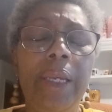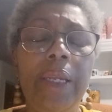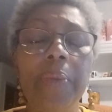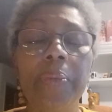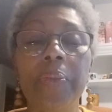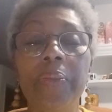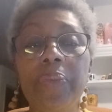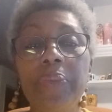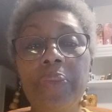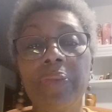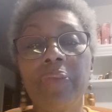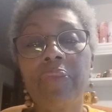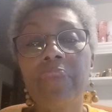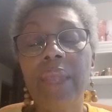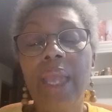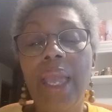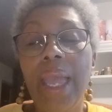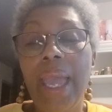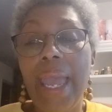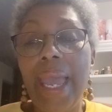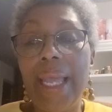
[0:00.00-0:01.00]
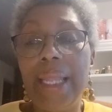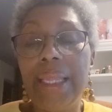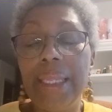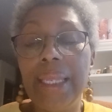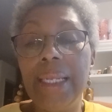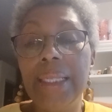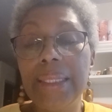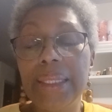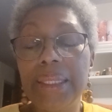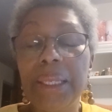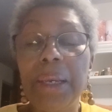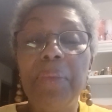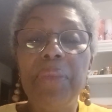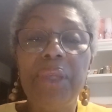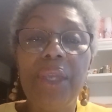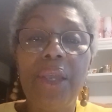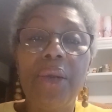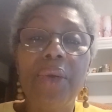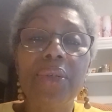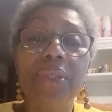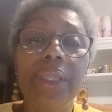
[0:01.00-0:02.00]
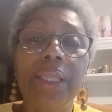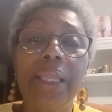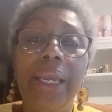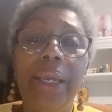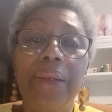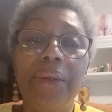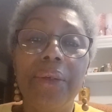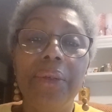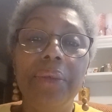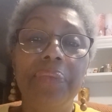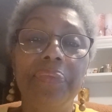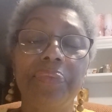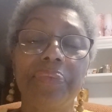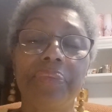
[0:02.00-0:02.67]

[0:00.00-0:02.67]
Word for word: me. And then some years later,